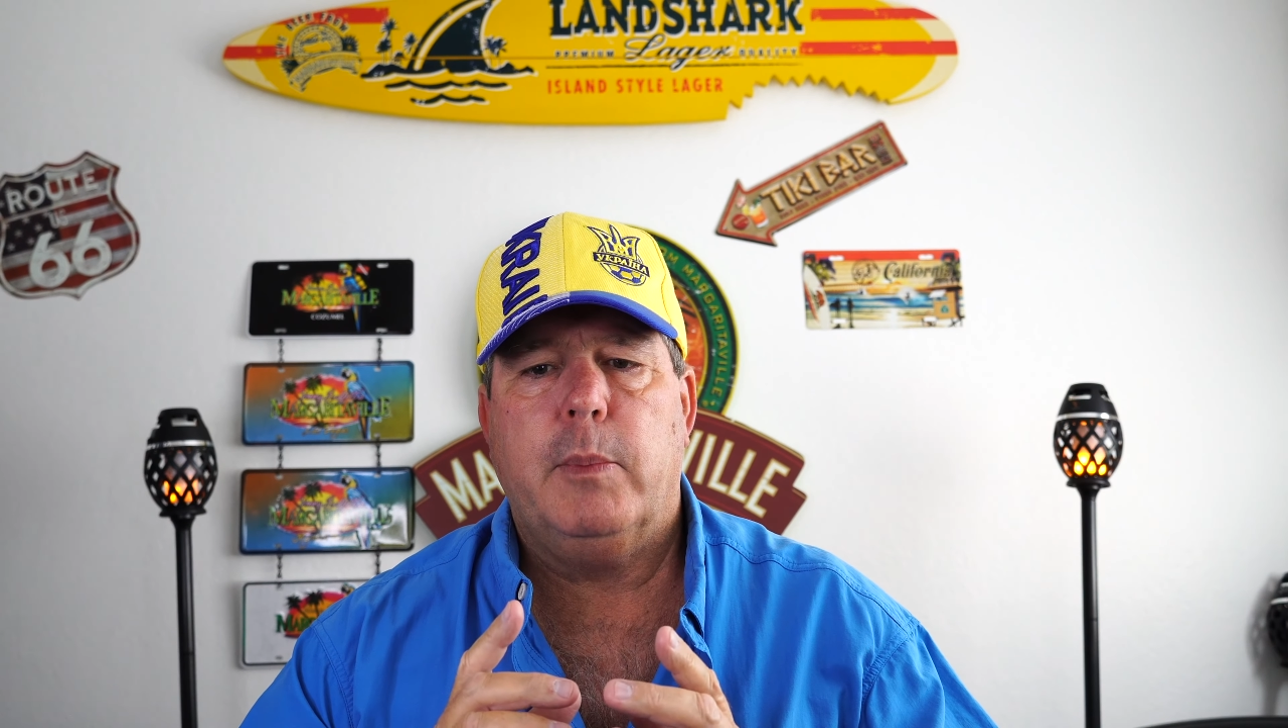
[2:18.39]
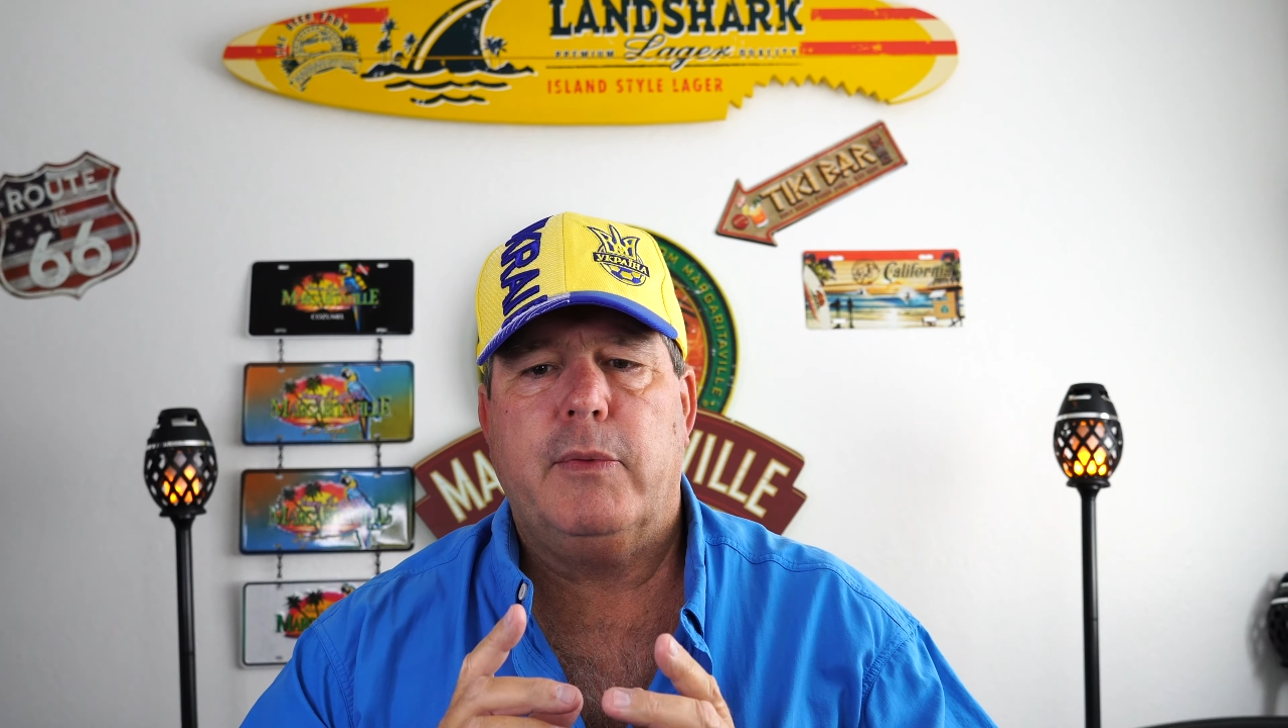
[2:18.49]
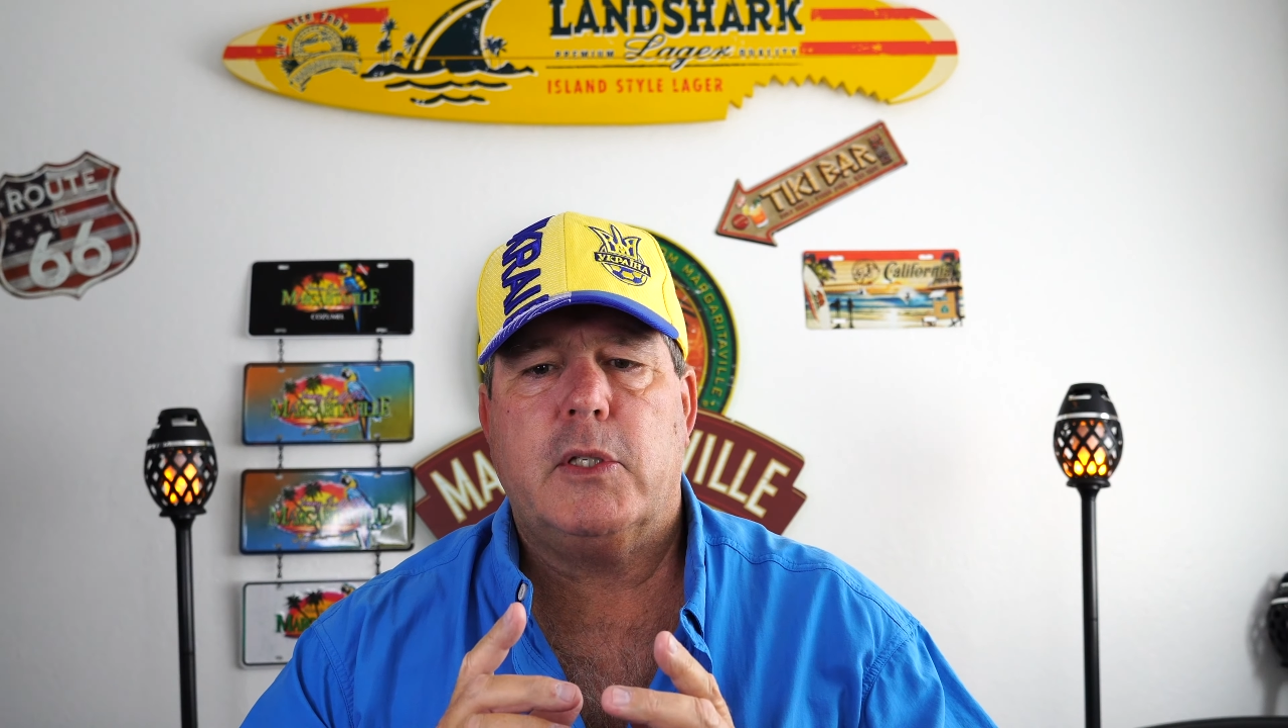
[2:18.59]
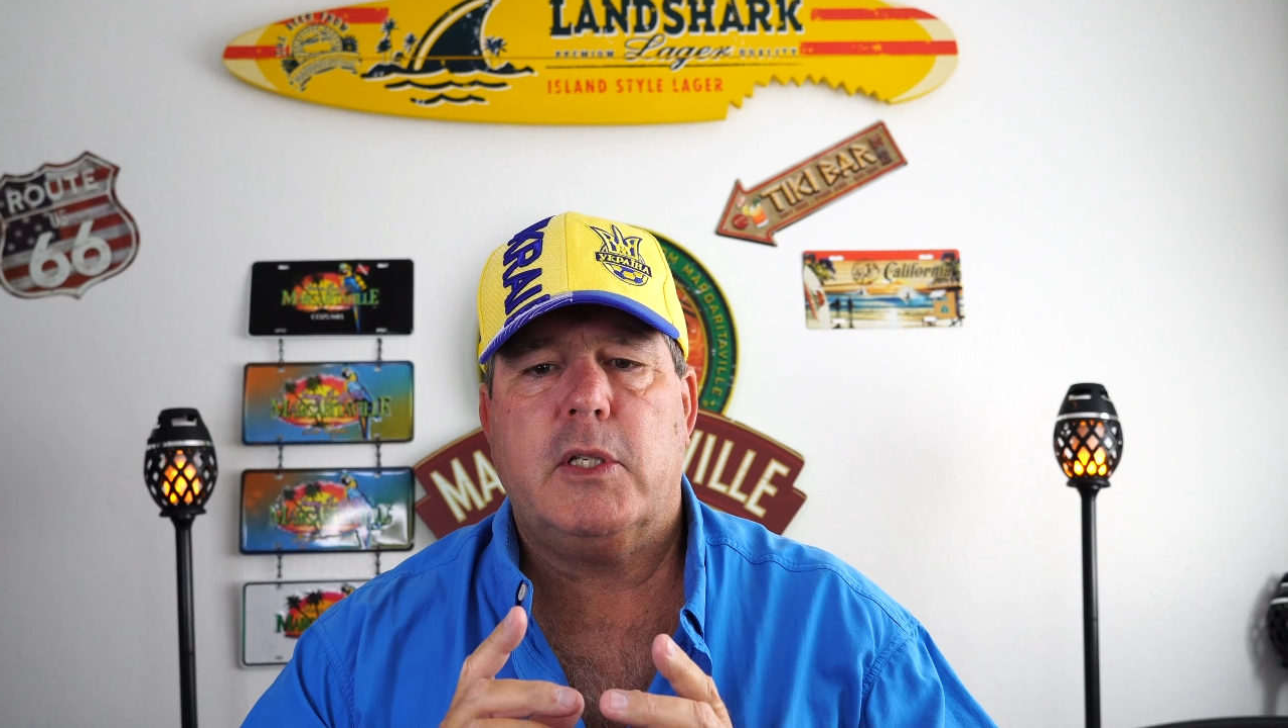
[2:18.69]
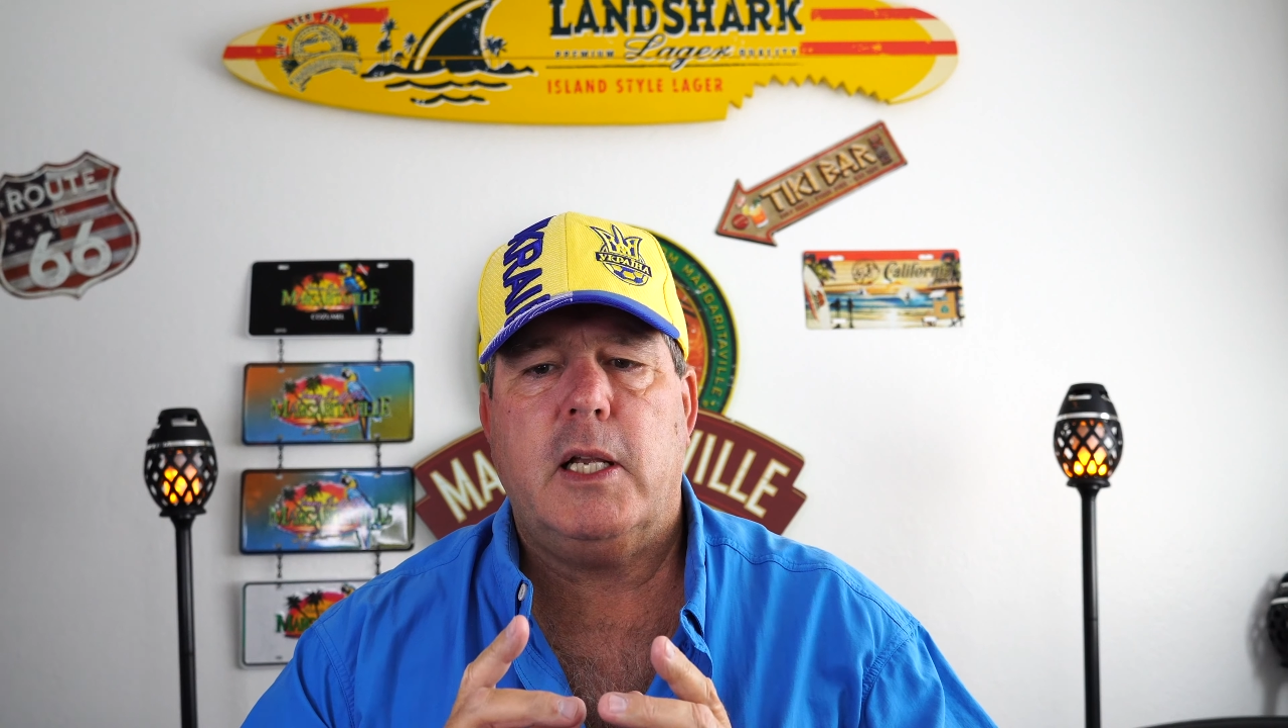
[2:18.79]
of
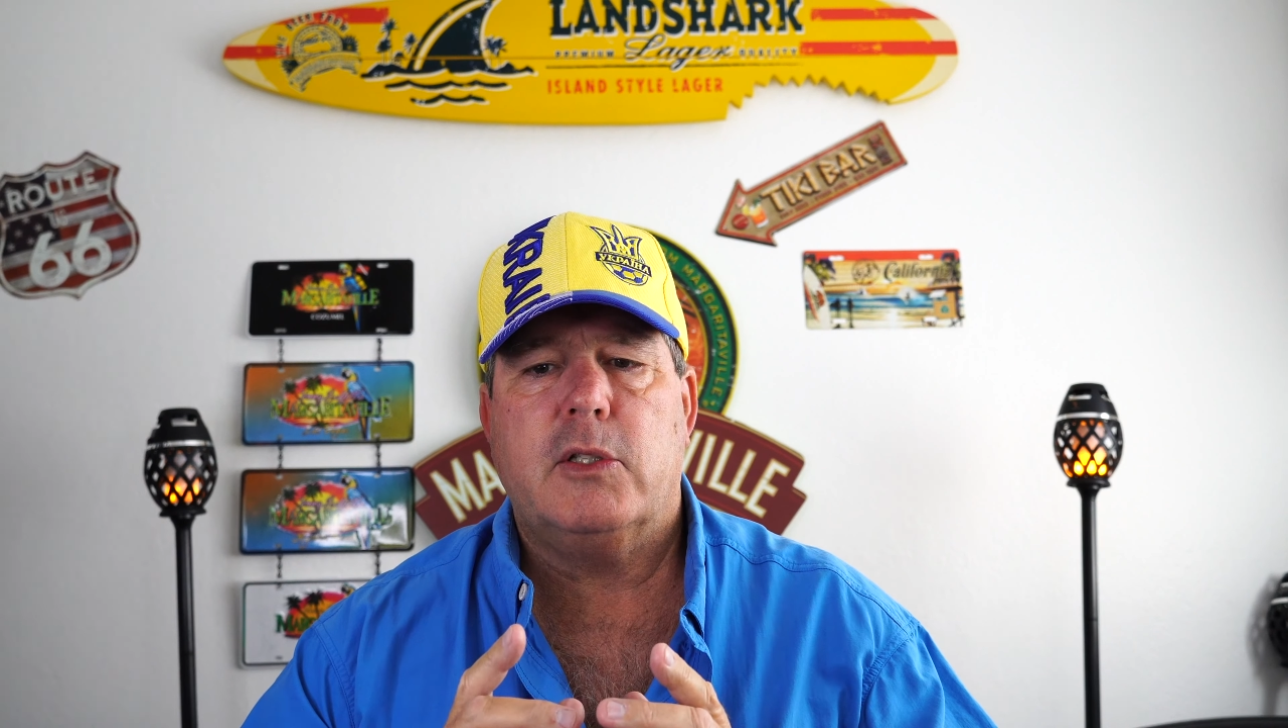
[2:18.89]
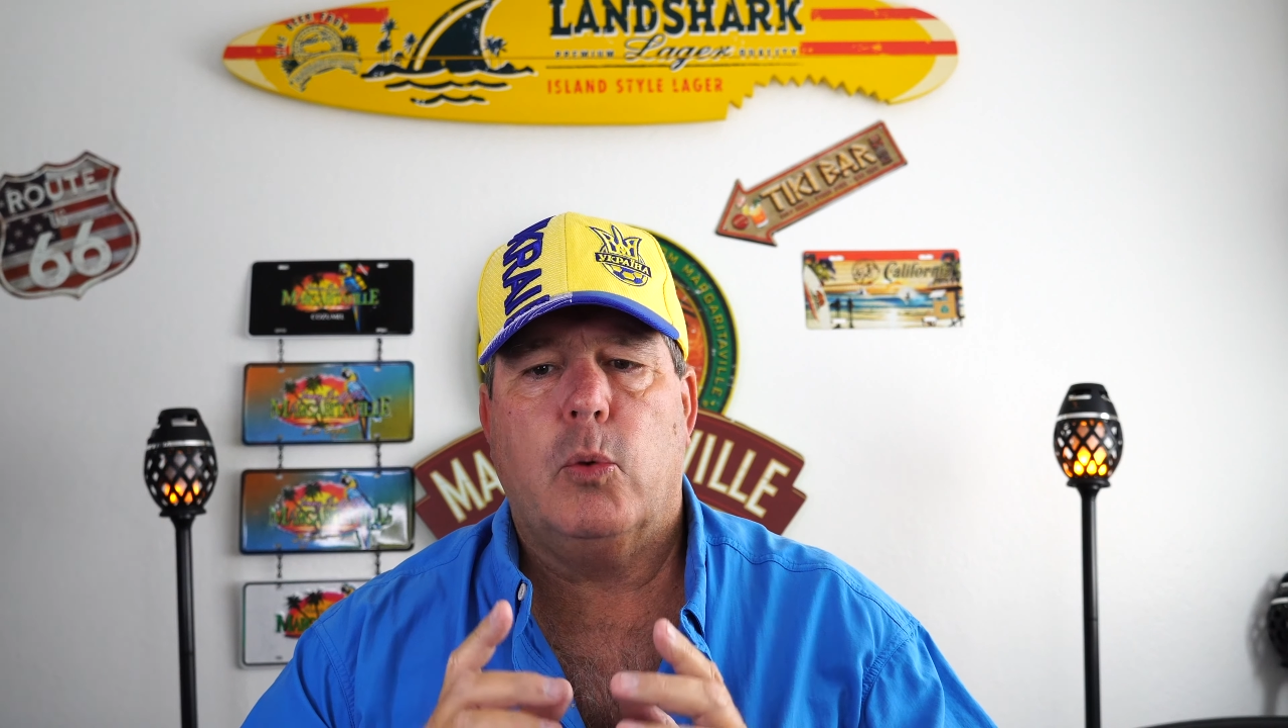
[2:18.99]
the Seas,